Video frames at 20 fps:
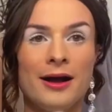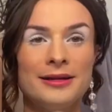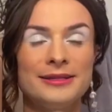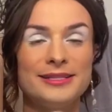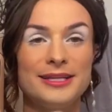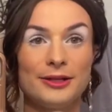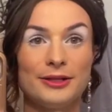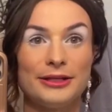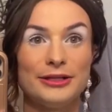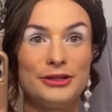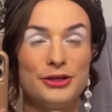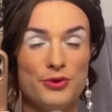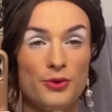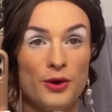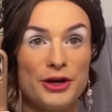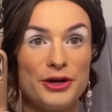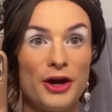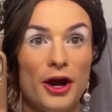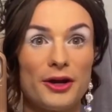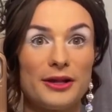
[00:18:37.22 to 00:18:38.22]
feeling. You
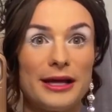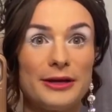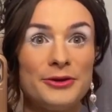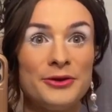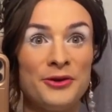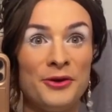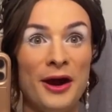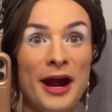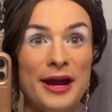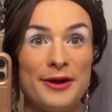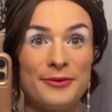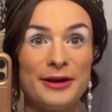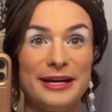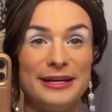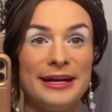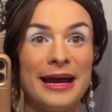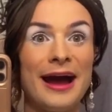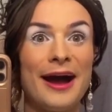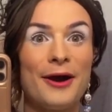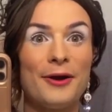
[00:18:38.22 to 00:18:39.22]
are not allowed to cry right
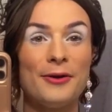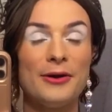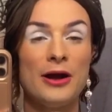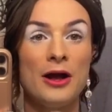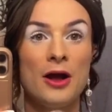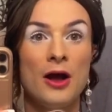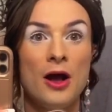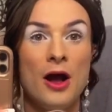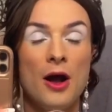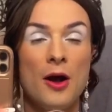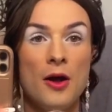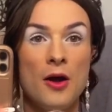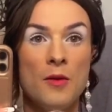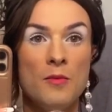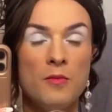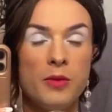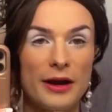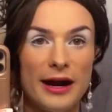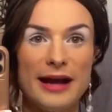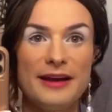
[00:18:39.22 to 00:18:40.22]
now.
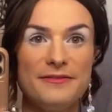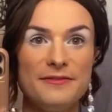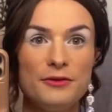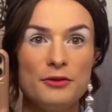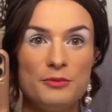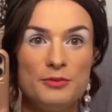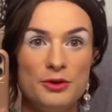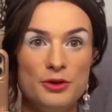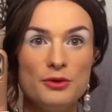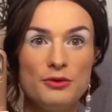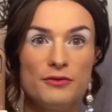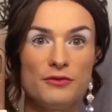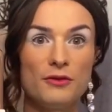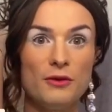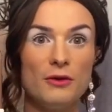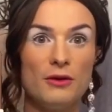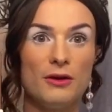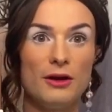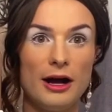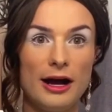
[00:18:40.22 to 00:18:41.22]
But I feel
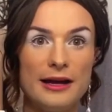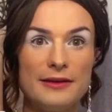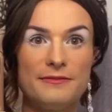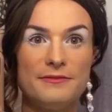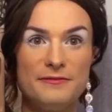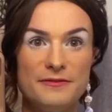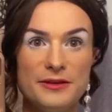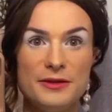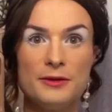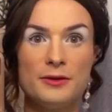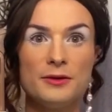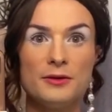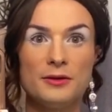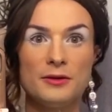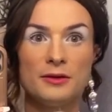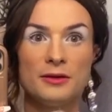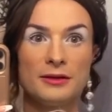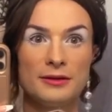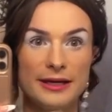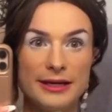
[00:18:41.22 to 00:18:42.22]
beautiful. I
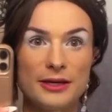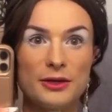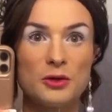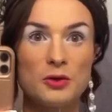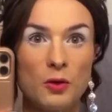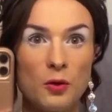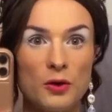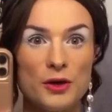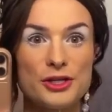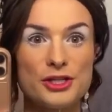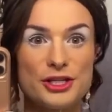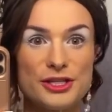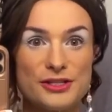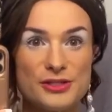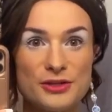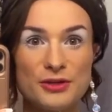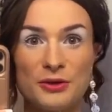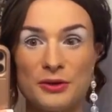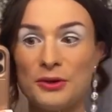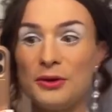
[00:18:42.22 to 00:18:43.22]
feel like a gorgeous
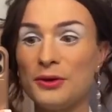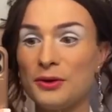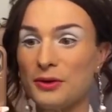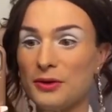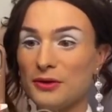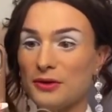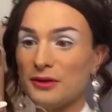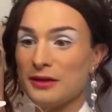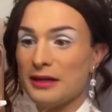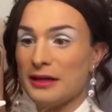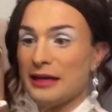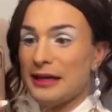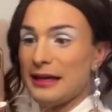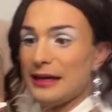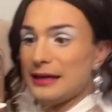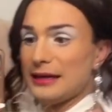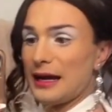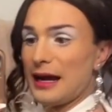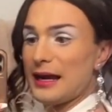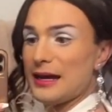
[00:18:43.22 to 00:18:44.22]
girl.
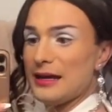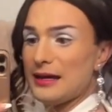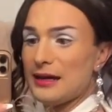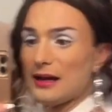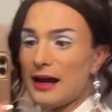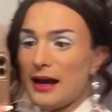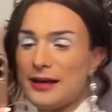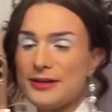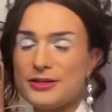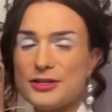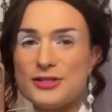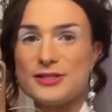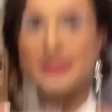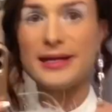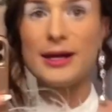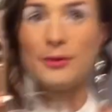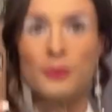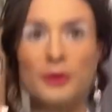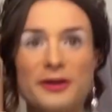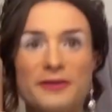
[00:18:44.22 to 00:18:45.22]
And I, I just,
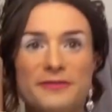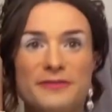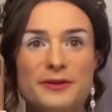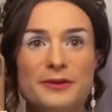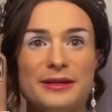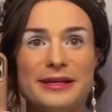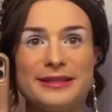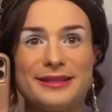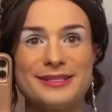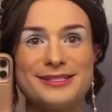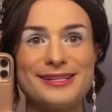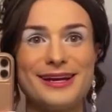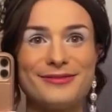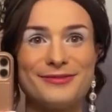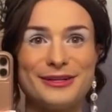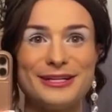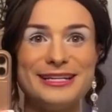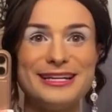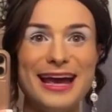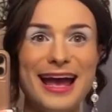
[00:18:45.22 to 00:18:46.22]
I want to feel like this
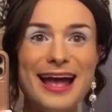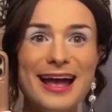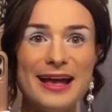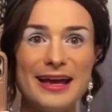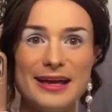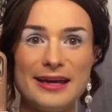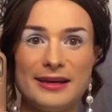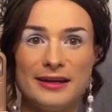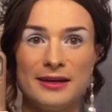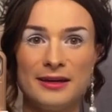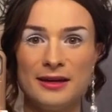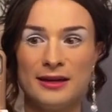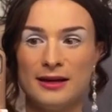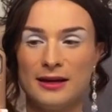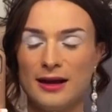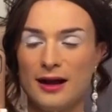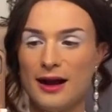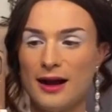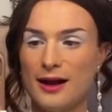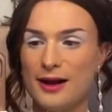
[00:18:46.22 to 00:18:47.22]
every day.
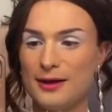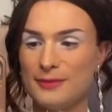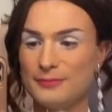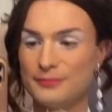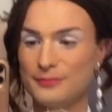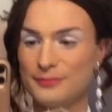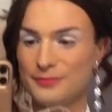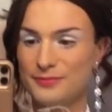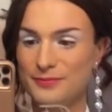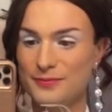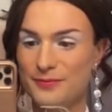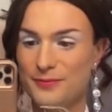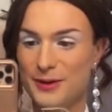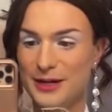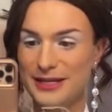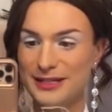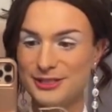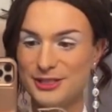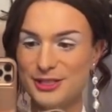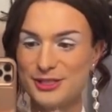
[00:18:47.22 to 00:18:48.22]
Um,
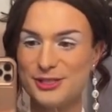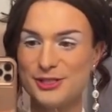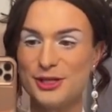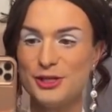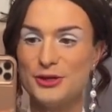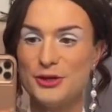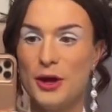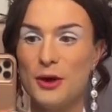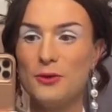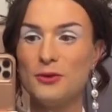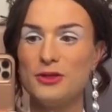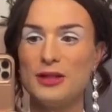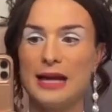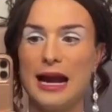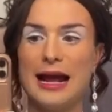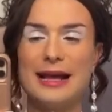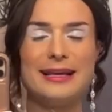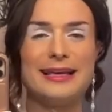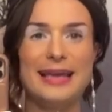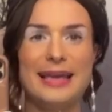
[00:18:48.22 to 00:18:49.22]
but just to know that
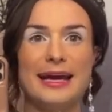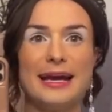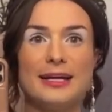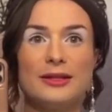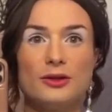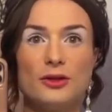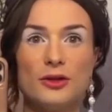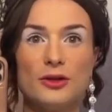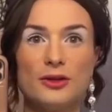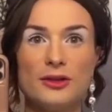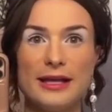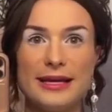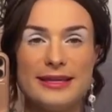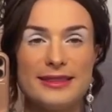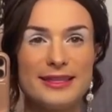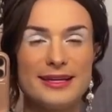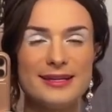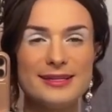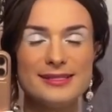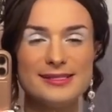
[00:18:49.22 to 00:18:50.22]
I can look
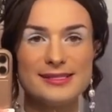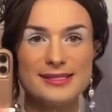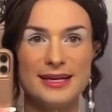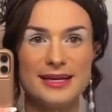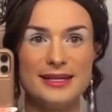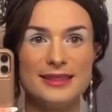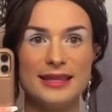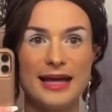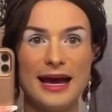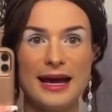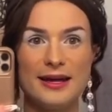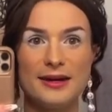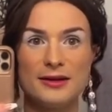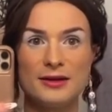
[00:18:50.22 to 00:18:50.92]
like this and that,